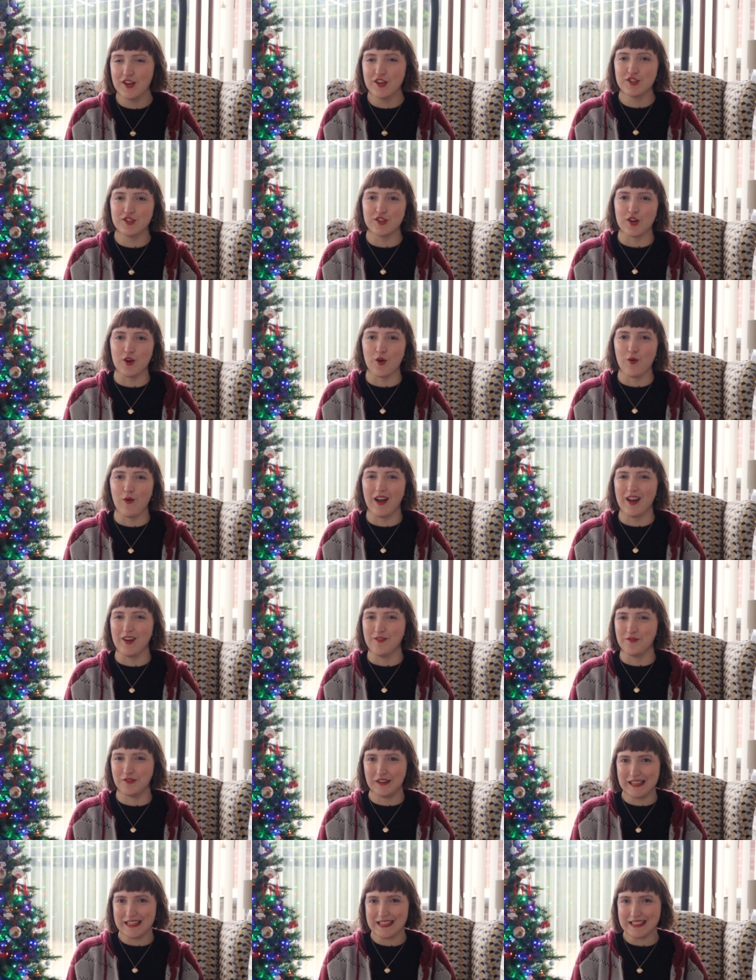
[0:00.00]
So
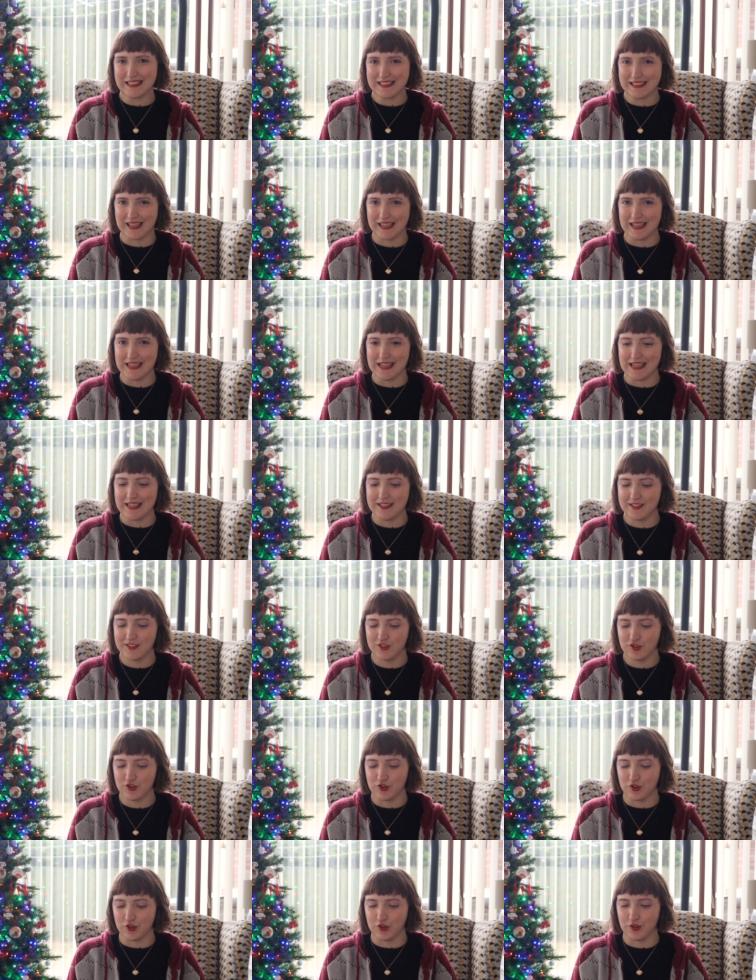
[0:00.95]
I'm really excited
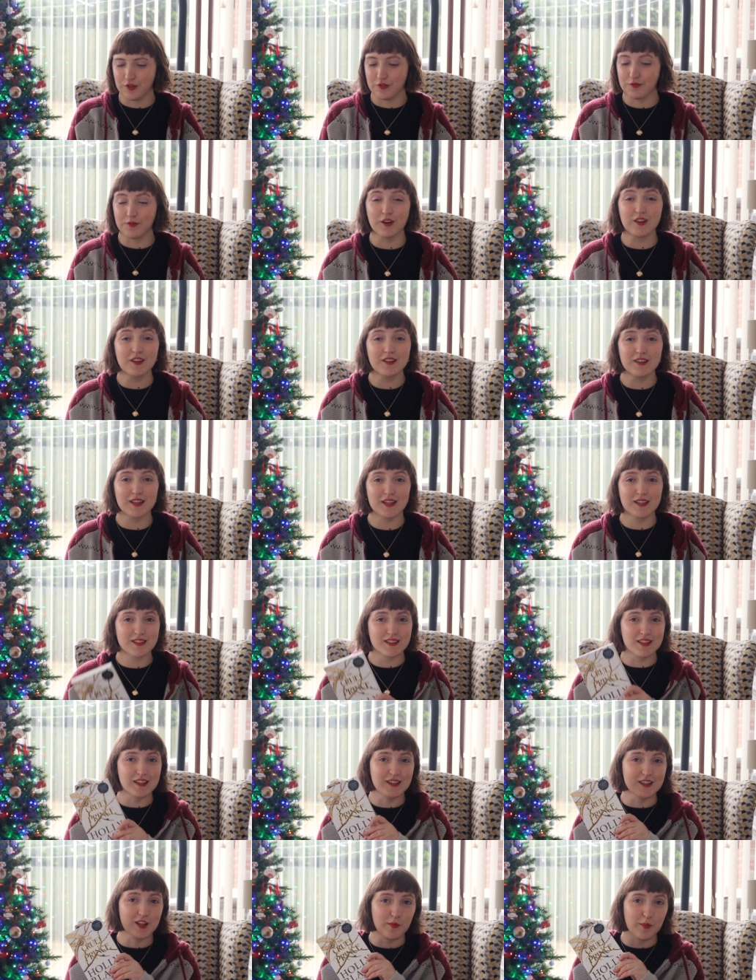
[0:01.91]
to further
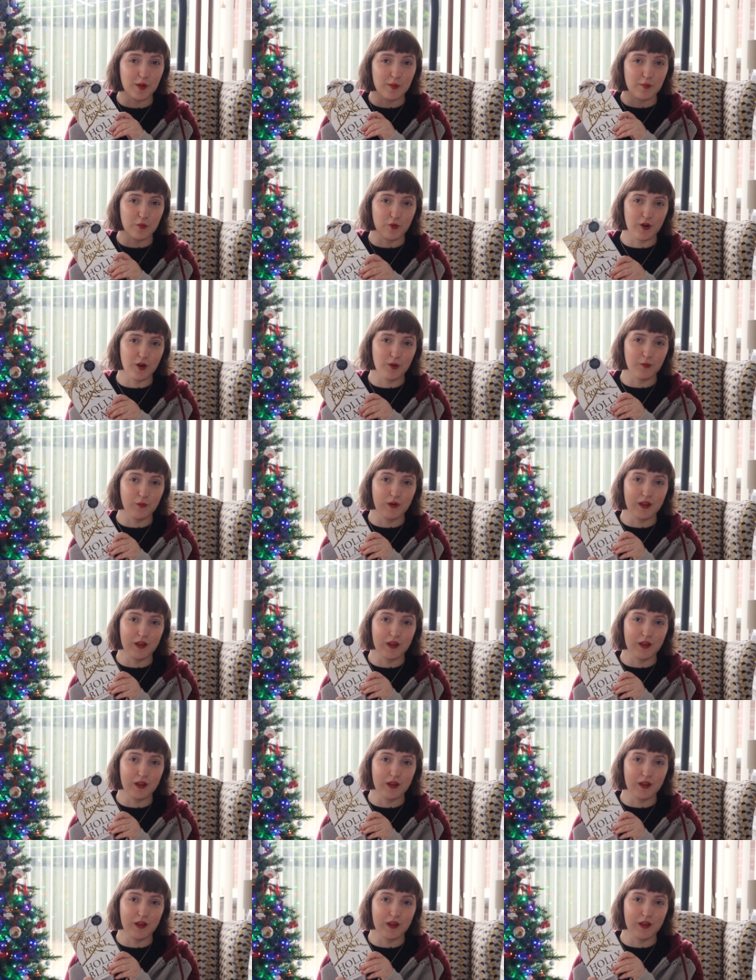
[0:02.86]
this a little bit more